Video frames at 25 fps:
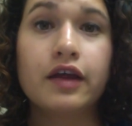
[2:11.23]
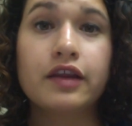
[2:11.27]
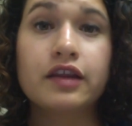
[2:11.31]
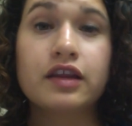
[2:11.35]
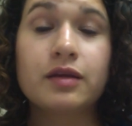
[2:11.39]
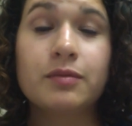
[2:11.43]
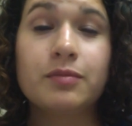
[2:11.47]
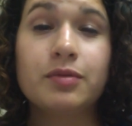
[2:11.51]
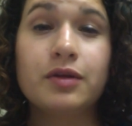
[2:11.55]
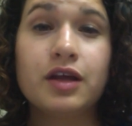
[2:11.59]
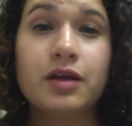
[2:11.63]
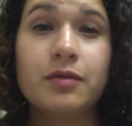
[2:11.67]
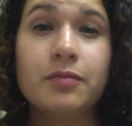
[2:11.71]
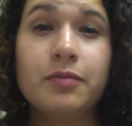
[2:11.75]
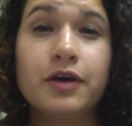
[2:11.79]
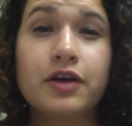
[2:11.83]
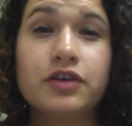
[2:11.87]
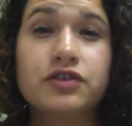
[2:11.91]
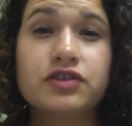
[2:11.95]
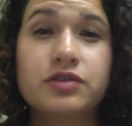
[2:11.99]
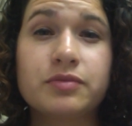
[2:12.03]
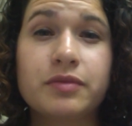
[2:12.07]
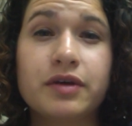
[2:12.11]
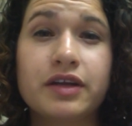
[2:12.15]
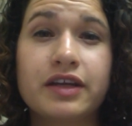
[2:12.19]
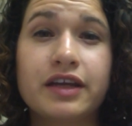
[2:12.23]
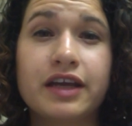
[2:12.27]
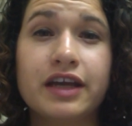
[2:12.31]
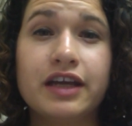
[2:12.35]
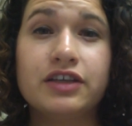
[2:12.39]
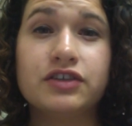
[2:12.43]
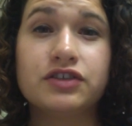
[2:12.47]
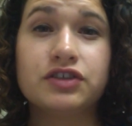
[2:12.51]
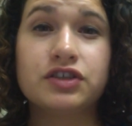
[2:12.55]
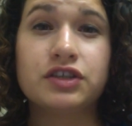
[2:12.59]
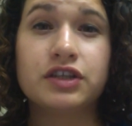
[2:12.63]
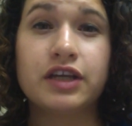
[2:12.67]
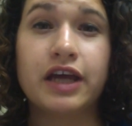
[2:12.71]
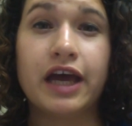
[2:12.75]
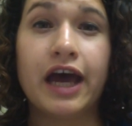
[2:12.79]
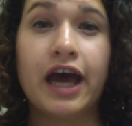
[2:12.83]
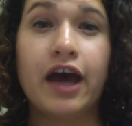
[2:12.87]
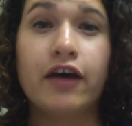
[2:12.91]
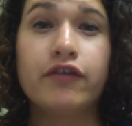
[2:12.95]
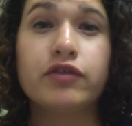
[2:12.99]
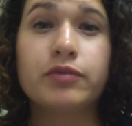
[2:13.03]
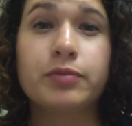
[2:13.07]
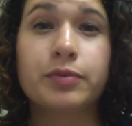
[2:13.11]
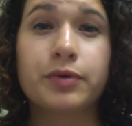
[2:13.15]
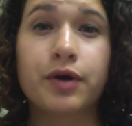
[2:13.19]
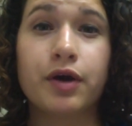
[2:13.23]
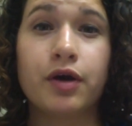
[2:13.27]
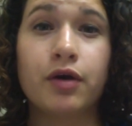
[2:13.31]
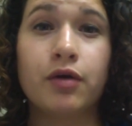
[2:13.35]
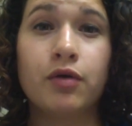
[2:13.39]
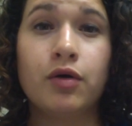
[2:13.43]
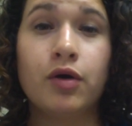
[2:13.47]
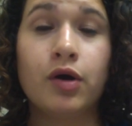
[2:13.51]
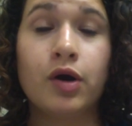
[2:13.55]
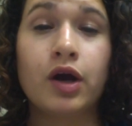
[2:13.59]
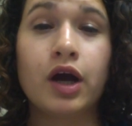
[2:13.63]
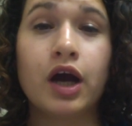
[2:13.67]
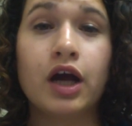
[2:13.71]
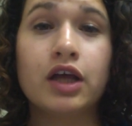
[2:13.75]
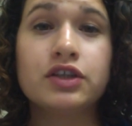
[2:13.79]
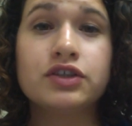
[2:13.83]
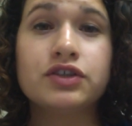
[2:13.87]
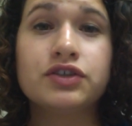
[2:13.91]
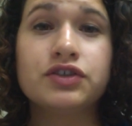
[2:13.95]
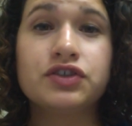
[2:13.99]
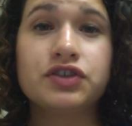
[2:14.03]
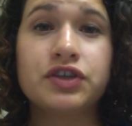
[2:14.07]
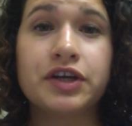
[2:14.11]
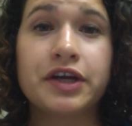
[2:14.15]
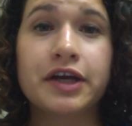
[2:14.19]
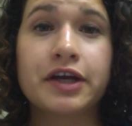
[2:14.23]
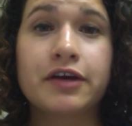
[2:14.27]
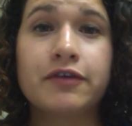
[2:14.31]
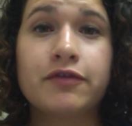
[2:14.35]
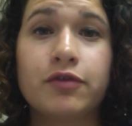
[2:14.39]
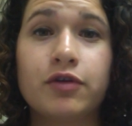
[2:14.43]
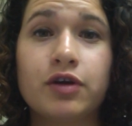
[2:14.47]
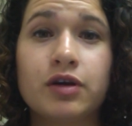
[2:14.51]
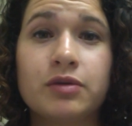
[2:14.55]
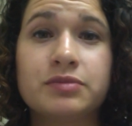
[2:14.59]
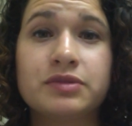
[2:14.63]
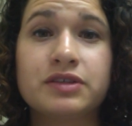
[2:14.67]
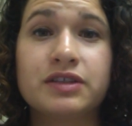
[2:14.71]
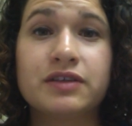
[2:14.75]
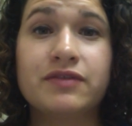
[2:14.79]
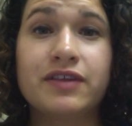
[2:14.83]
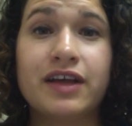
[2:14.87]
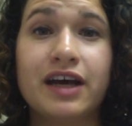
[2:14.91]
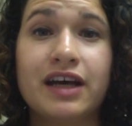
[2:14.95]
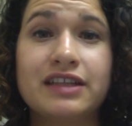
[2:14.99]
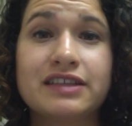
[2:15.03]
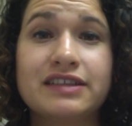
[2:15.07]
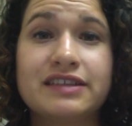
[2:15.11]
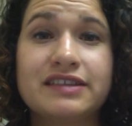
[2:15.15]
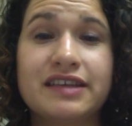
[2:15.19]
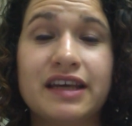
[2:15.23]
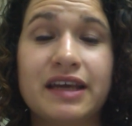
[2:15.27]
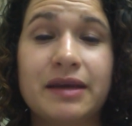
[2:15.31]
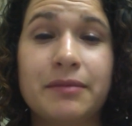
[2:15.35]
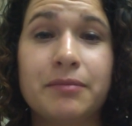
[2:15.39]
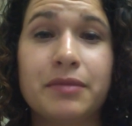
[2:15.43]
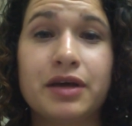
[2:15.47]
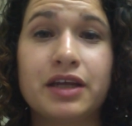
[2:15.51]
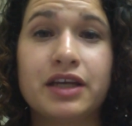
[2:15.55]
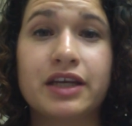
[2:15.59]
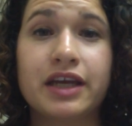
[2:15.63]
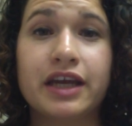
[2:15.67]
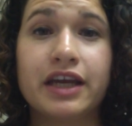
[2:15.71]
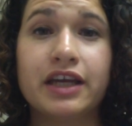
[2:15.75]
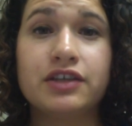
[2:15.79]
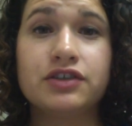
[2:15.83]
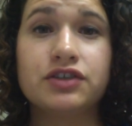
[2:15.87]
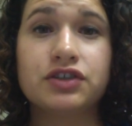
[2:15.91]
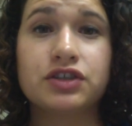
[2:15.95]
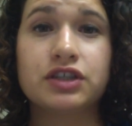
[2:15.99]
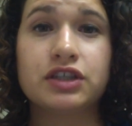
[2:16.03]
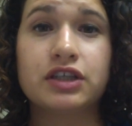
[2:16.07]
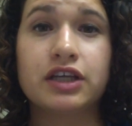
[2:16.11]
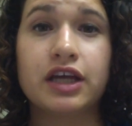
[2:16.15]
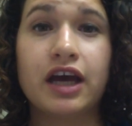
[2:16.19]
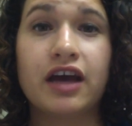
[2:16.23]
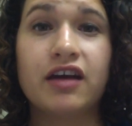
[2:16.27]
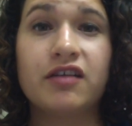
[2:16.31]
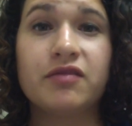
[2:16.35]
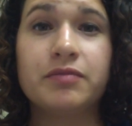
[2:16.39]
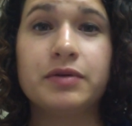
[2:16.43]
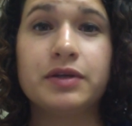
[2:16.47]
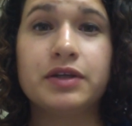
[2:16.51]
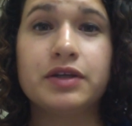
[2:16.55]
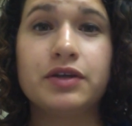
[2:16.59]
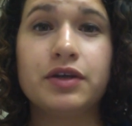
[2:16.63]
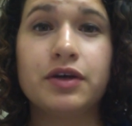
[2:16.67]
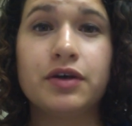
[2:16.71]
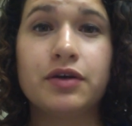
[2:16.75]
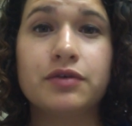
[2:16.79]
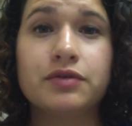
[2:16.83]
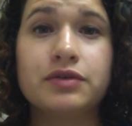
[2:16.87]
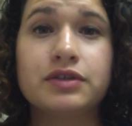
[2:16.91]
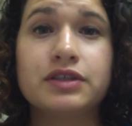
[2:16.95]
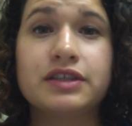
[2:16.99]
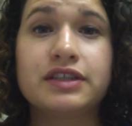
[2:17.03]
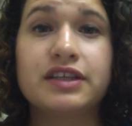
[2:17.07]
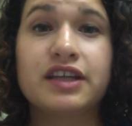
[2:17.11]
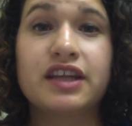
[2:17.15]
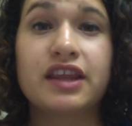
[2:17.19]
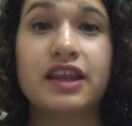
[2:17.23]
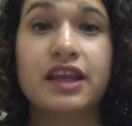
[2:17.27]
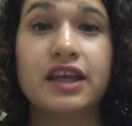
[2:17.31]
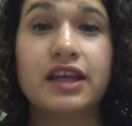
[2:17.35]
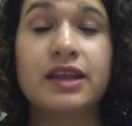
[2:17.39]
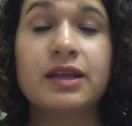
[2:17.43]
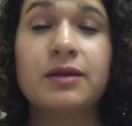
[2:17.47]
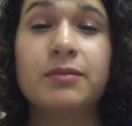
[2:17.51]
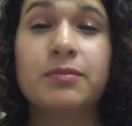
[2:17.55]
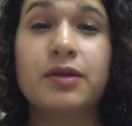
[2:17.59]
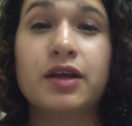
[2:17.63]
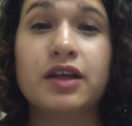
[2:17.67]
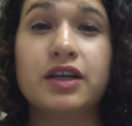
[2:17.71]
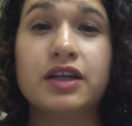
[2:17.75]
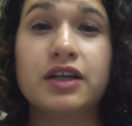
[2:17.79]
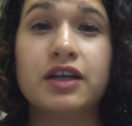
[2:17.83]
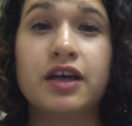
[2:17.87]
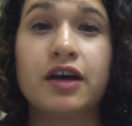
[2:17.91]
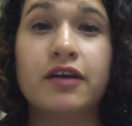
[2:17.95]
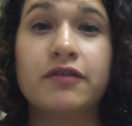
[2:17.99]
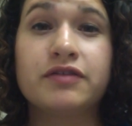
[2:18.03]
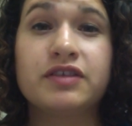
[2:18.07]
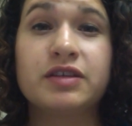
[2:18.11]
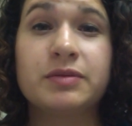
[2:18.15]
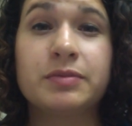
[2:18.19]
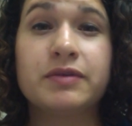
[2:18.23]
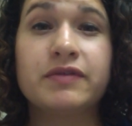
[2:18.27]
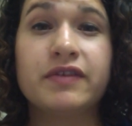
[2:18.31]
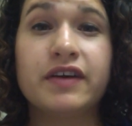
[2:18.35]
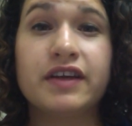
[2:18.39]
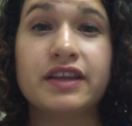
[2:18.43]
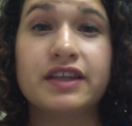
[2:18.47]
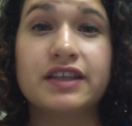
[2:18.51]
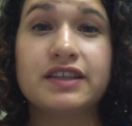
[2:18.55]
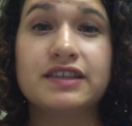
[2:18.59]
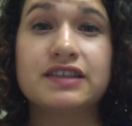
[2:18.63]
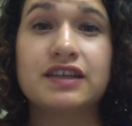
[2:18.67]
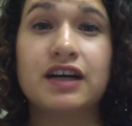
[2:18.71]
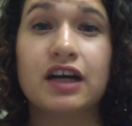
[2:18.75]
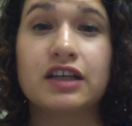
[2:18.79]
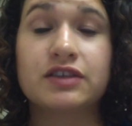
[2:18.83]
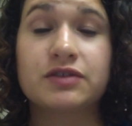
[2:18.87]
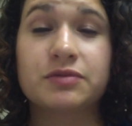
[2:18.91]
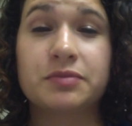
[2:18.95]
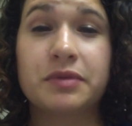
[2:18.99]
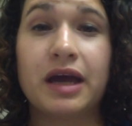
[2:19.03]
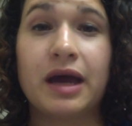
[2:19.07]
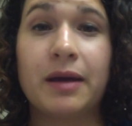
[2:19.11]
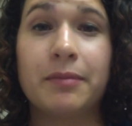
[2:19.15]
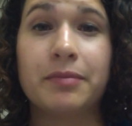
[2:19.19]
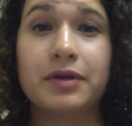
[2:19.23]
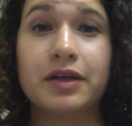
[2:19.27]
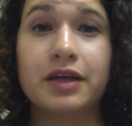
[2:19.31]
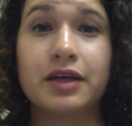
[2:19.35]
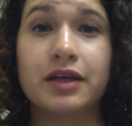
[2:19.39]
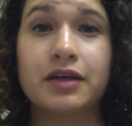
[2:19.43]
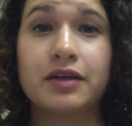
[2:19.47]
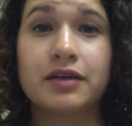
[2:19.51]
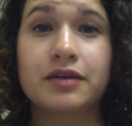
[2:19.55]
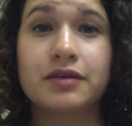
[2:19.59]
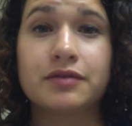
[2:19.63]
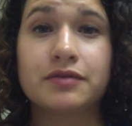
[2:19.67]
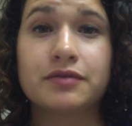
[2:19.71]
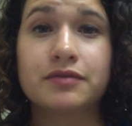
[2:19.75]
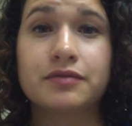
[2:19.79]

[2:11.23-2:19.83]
The blood pressure medication Avapro or other generic forms of that same medication have been known to thin the blood enough to prevent these clots from happening.